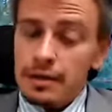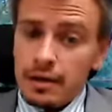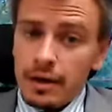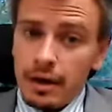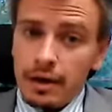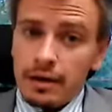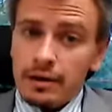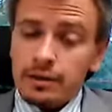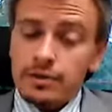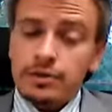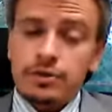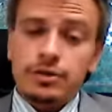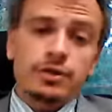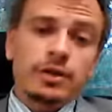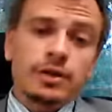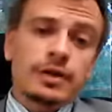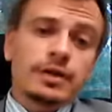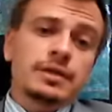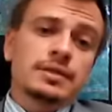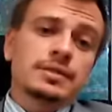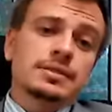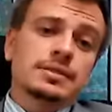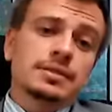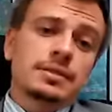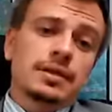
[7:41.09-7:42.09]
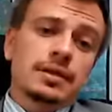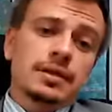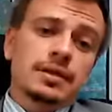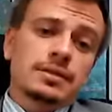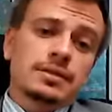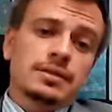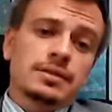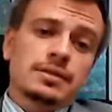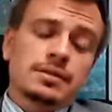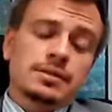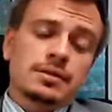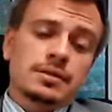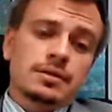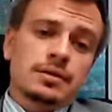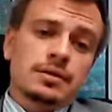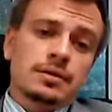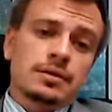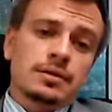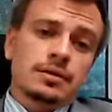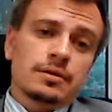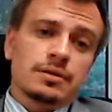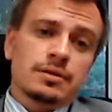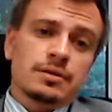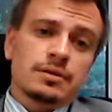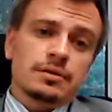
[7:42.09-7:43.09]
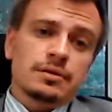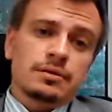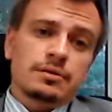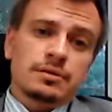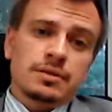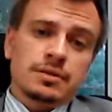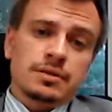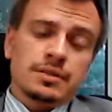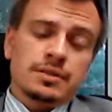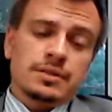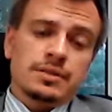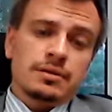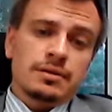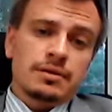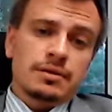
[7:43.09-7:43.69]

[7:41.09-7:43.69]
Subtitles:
Are the United States this